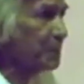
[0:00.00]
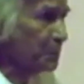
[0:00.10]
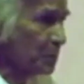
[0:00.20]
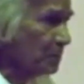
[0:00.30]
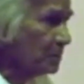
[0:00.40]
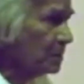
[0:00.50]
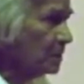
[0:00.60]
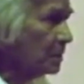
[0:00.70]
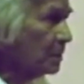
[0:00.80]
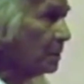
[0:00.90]
people
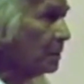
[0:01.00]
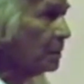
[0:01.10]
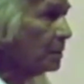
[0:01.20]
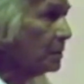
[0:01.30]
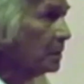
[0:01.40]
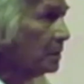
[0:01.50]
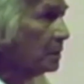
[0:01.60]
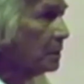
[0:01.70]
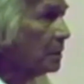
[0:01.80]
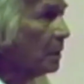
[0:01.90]

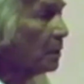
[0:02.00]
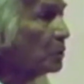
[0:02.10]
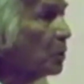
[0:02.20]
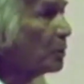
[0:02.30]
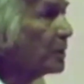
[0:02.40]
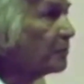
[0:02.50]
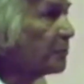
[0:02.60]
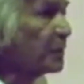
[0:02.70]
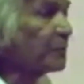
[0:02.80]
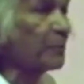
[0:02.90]
are no
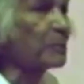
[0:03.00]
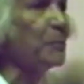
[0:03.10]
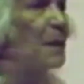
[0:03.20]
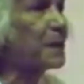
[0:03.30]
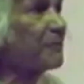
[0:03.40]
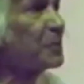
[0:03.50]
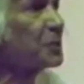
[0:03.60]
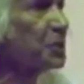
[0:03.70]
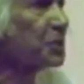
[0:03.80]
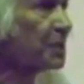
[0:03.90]
different from the
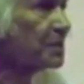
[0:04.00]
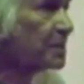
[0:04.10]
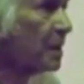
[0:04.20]
metaphysicians